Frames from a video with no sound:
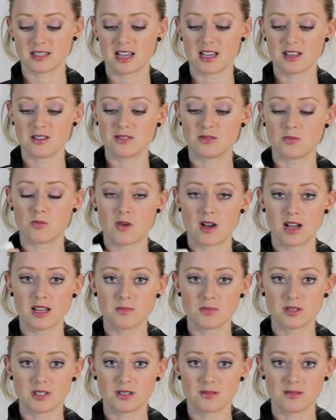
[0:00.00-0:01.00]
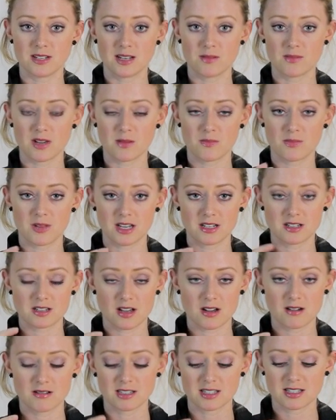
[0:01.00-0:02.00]
I use one between my big
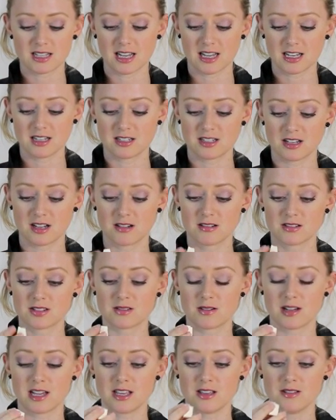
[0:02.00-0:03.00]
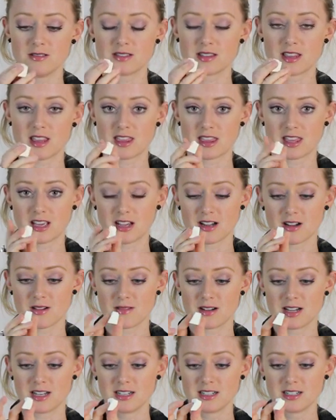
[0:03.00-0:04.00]
toe and second toe, so I use the thicker
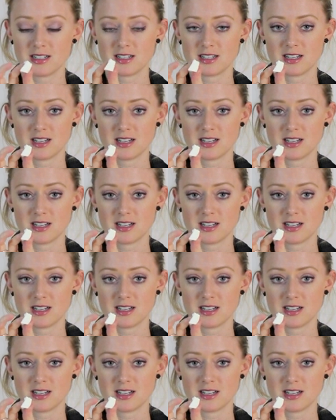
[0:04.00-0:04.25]
one,